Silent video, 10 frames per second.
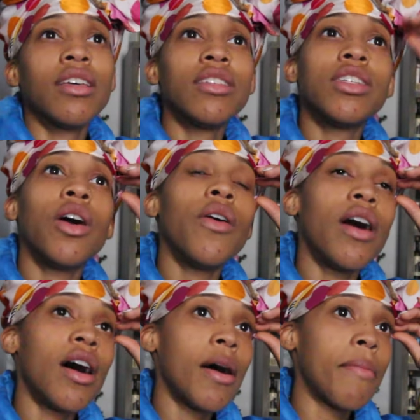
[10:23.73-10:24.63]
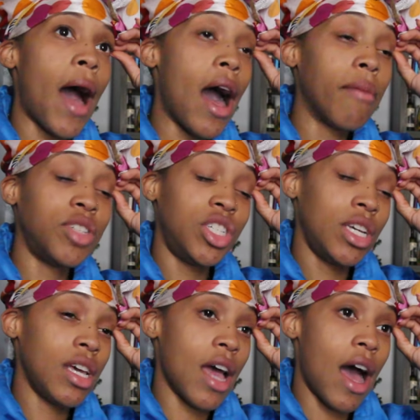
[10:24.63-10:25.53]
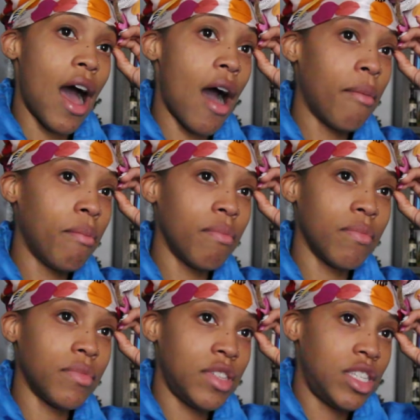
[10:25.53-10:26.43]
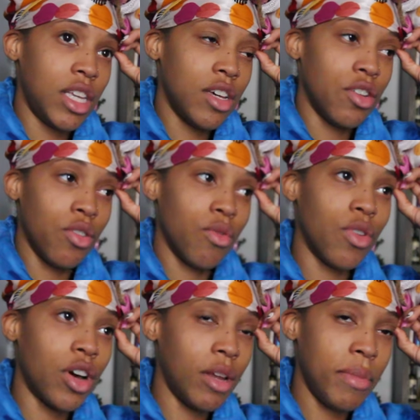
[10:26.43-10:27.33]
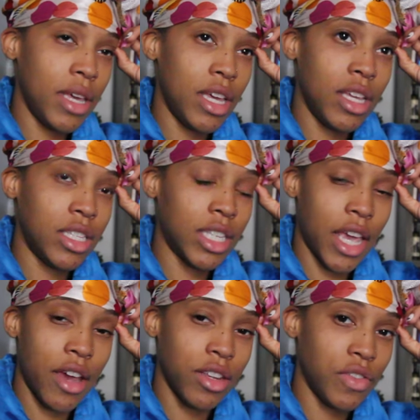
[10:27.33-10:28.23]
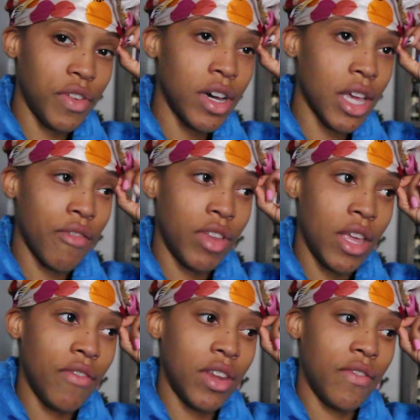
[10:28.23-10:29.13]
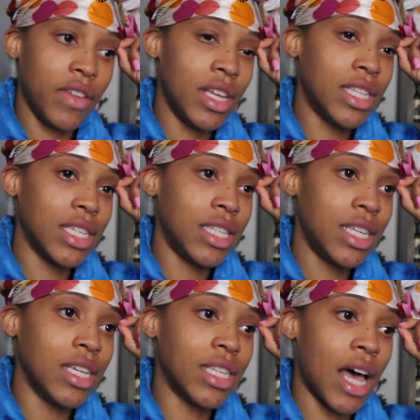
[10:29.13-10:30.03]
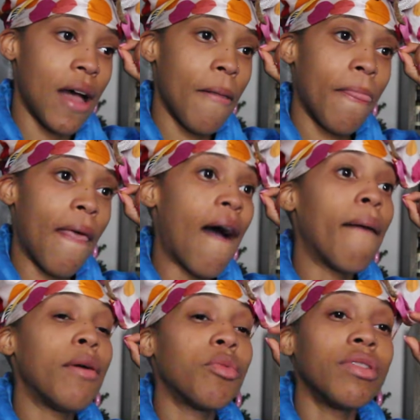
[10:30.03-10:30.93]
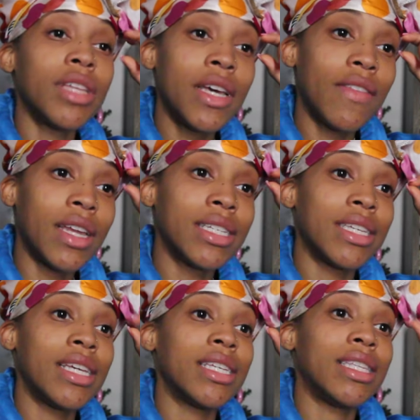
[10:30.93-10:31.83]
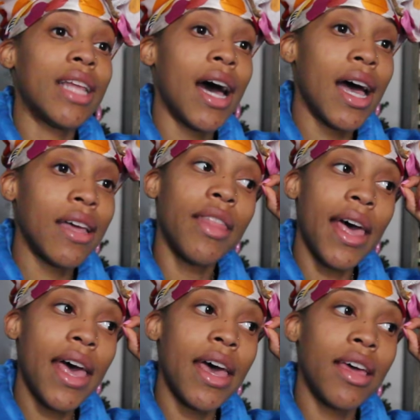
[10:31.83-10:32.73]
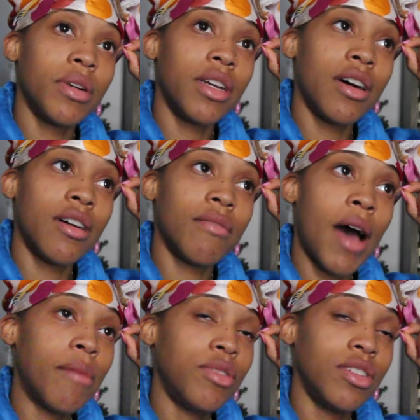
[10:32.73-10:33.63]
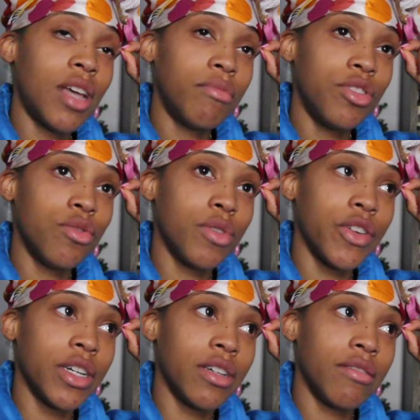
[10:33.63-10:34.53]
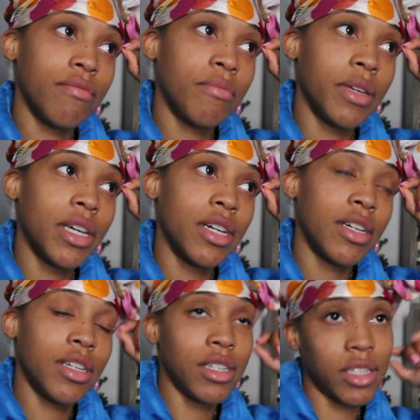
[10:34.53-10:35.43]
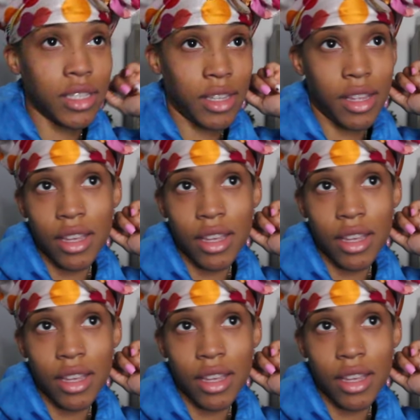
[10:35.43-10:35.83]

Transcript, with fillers: So, um, um, shit, I'm still gonna be scared as fuck, even even if it is a cyst. I'll be relieved that it's, it's not that, but um, I'm just I'm just worried because